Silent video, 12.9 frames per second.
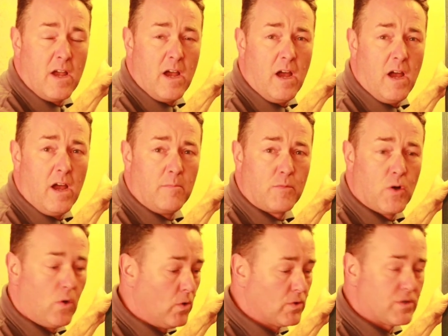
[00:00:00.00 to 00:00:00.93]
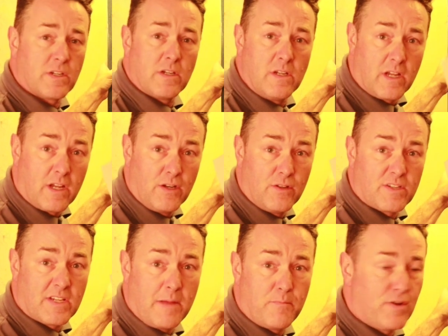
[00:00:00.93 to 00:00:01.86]
um, coarse. You can do the
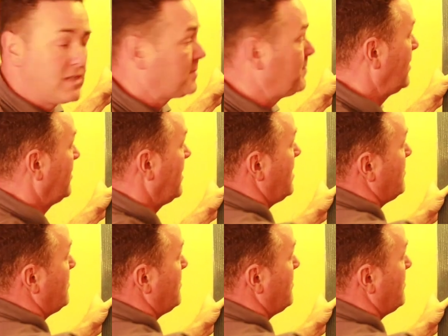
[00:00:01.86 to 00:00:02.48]
same principle on there,